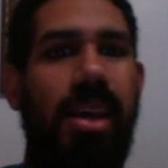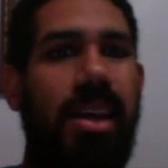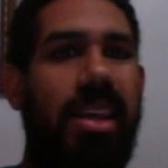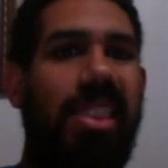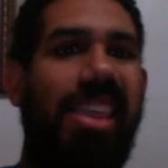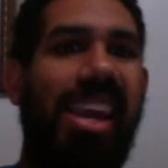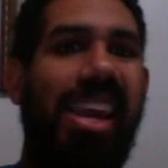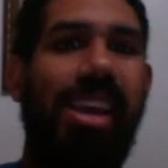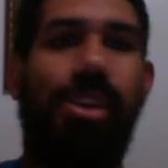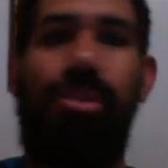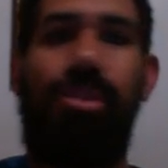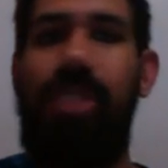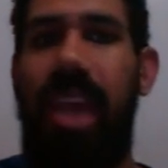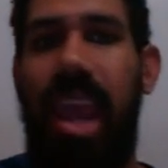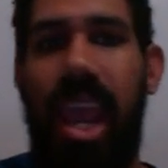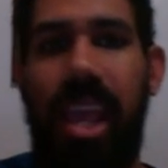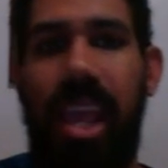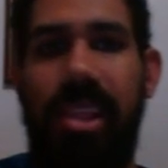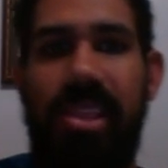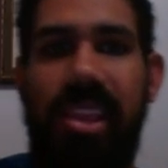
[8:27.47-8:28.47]
they
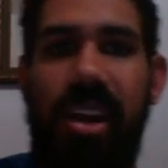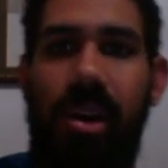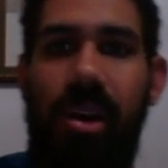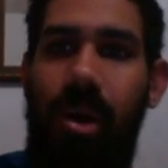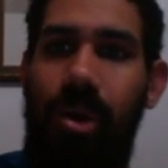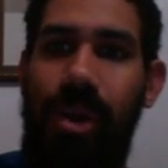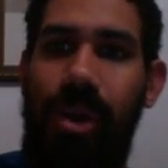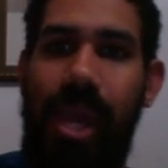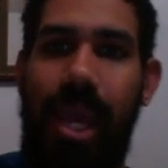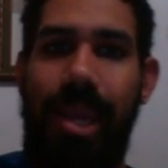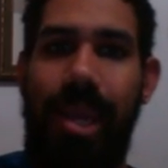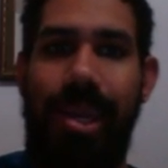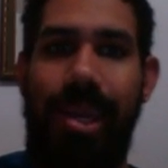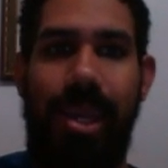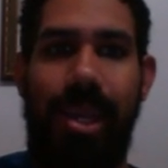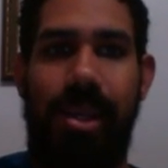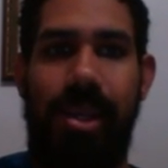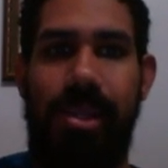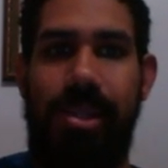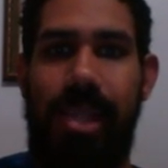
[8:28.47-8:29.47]
create their own
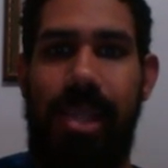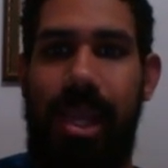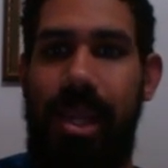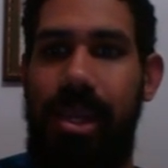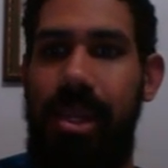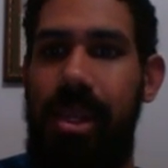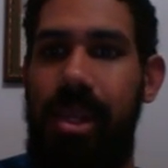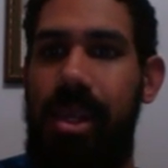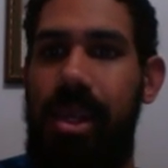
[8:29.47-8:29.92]
ideas and